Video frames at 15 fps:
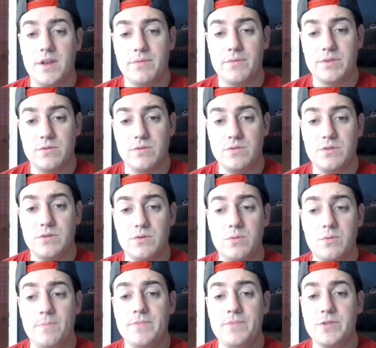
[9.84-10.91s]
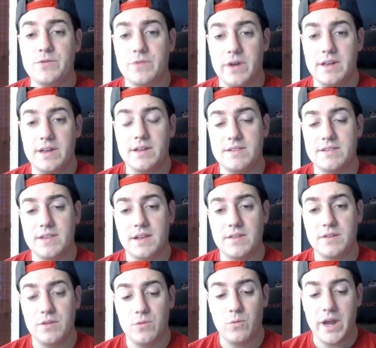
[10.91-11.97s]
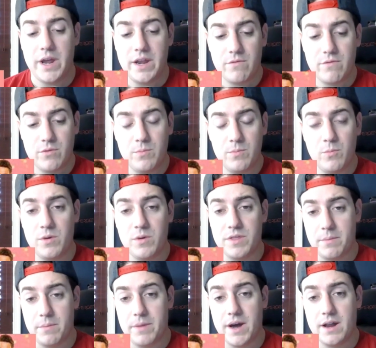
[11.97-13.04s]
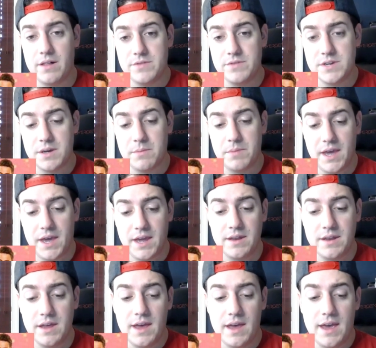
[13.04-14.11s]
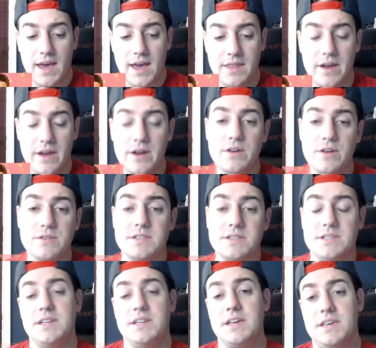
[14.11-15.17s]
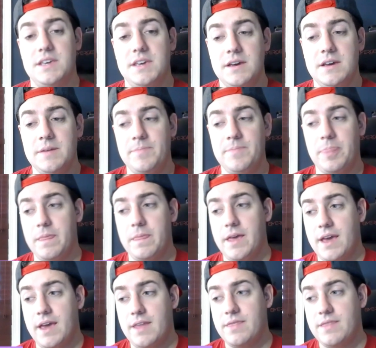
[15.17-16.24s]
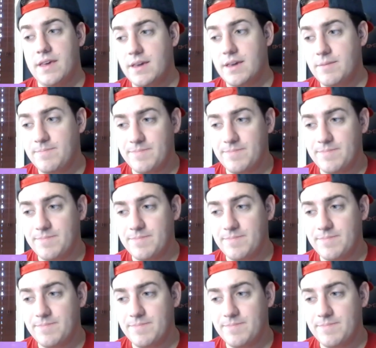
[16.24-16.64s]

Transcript: Episode 2. Trent gets sent to the waiting room with a bottle of champagne, and there he goes to see Nakia, and they.